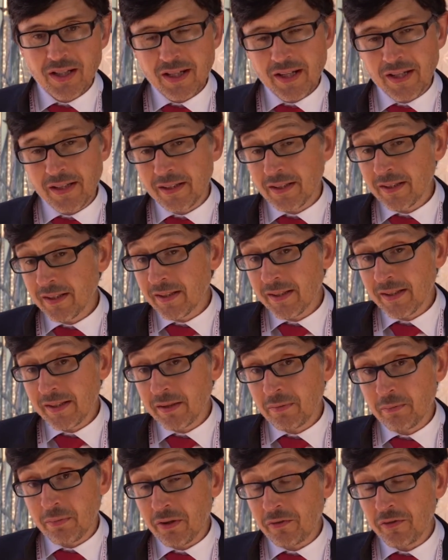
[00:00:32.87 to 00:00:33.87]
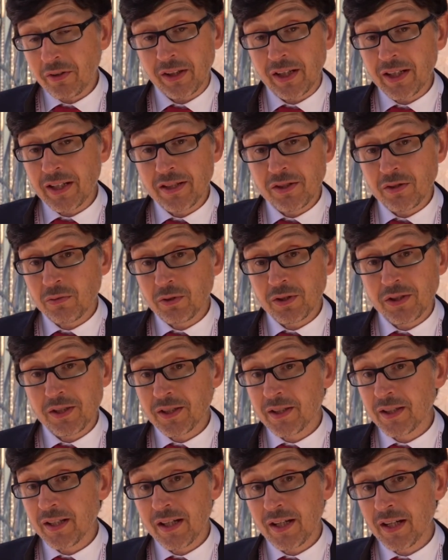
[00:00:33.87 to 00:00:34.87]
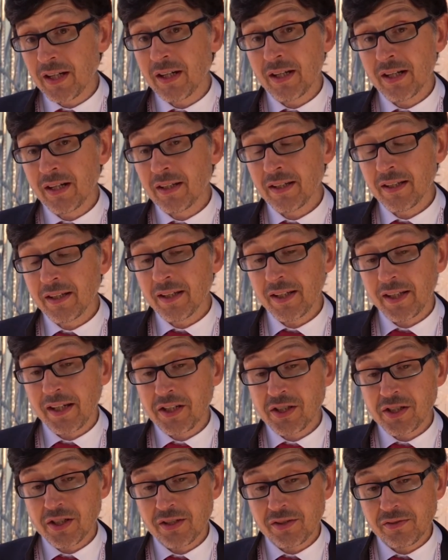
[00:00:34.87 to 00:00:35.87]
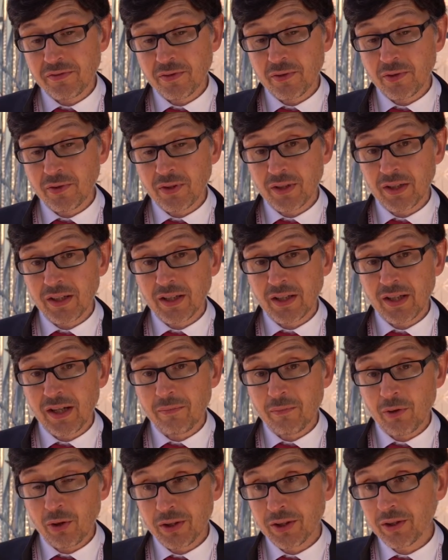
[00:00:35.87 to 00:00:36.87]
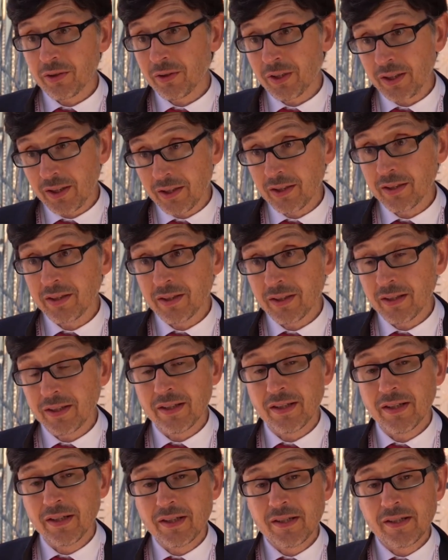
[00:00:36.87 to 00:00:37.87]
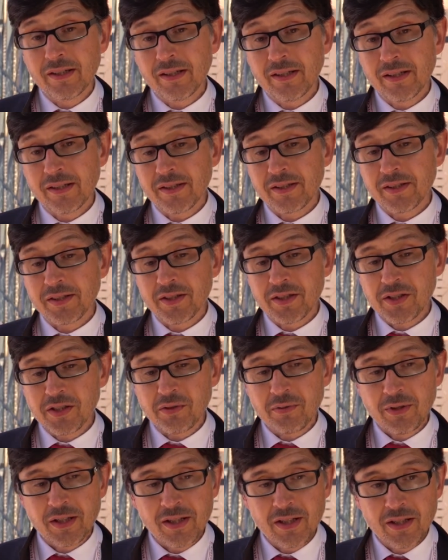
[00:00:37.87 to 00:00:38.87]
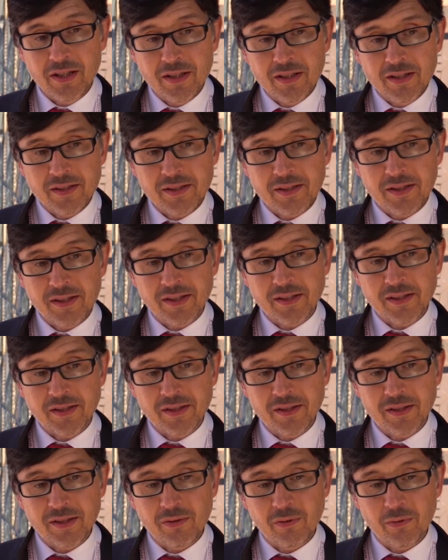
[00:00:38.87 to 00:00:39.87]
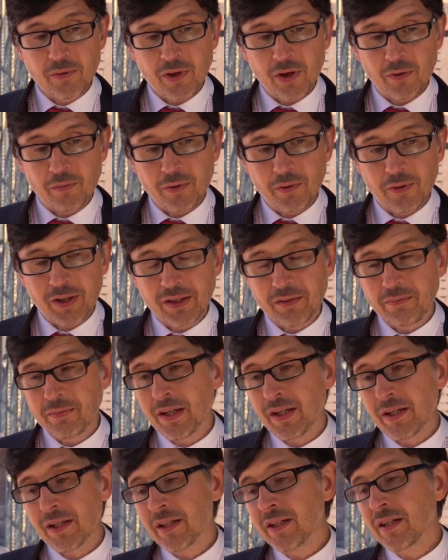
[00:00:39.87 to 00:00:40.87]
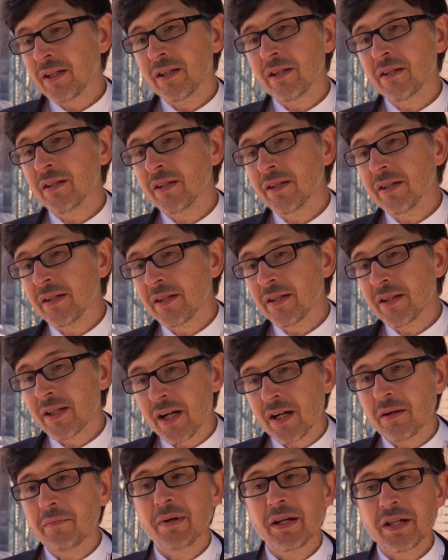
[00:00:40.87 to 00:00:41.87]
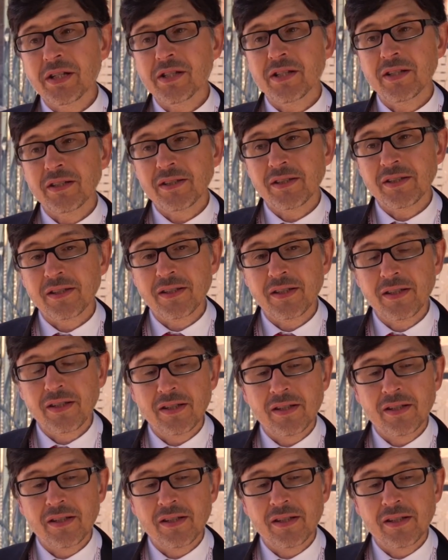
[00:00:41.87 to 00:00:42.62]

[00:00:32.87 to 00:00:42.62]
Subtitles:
And it perfectly suits the indications for ambulatory surgery, since we operate mainly young patients